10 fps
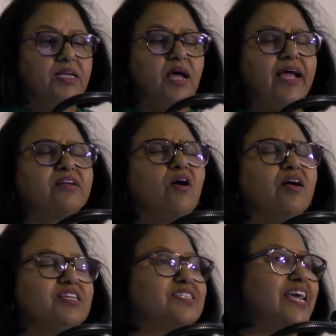And God
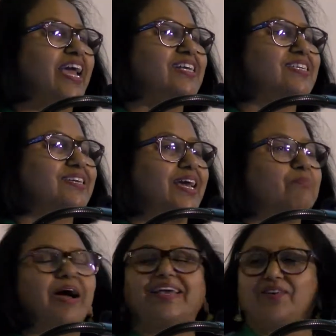is saying today,
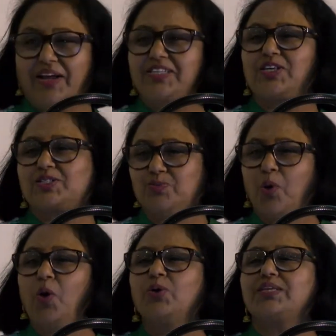My grace is
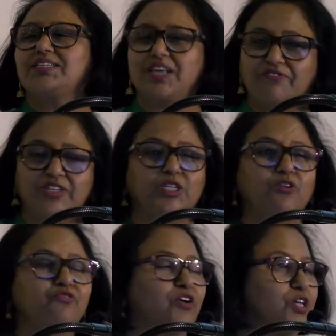more than
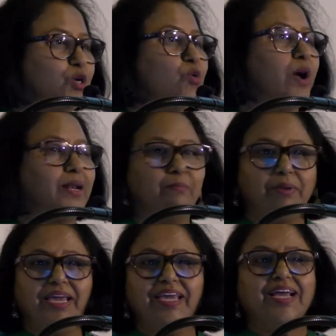sufficient for you and
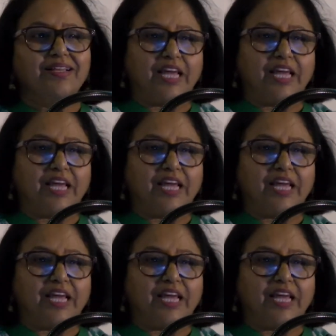me